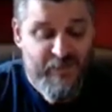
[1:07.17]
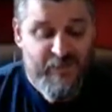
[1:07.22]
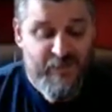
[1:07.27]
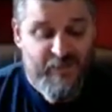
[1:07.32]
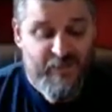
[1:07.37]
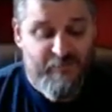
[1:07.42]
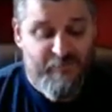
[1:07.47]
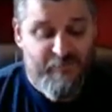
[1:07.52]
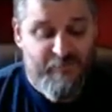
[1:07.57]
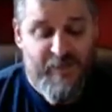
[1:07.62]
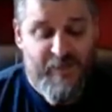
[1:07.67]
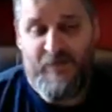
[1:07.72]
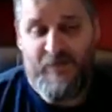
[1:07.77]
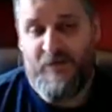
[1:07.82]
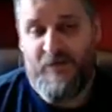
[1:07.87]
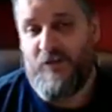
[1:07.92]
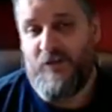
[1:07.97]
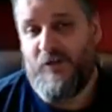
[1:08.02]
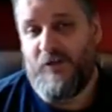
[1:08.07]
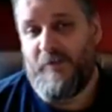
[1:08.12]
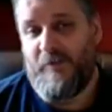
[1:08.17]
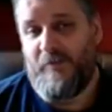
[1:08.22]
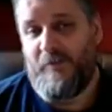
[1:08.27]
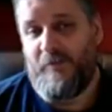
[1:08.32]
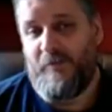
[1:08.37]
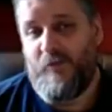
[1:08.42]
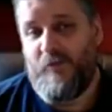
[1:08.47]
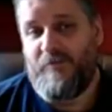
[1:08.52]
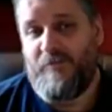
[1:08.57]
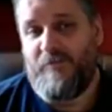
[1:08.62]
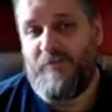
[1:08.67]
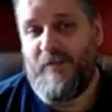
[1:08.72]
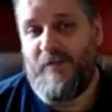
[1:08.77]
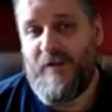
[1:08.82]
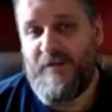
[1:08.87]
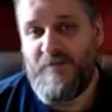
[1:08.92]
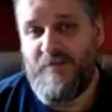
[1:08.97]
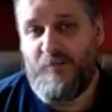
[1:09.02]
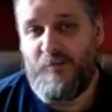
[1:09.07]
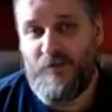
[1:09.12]
and made it a little bit more
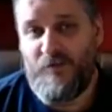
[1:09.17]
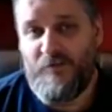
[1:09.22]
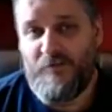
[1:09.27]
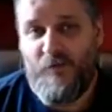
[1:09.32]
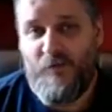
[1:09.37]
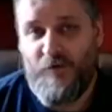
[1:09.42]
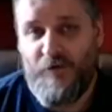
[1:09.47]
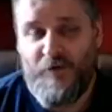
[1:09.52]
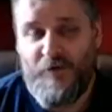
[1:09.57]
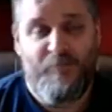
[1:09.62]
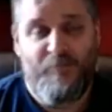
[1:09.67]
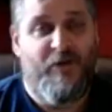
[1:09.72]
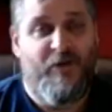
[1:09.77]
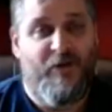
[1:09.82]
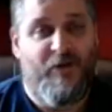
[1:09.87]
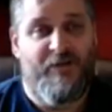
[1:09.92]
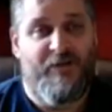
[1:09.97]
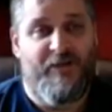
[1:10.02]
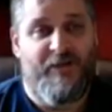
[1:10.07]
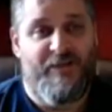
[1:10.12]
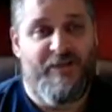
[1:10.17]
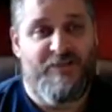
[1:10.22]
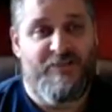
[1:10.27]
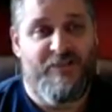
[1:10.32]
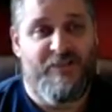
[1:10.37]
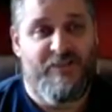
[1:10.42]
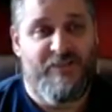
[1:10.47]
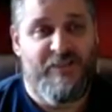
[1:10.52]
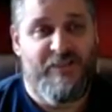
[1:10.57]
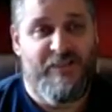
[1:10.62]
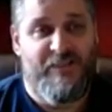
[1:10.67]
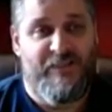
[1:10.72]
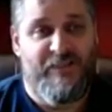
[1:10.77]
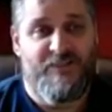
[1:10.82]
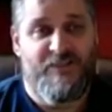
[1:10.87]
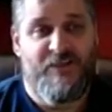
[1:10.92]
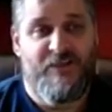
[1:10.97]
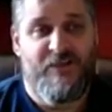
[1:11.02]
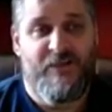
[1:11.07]
flexible for your broadcasting needs.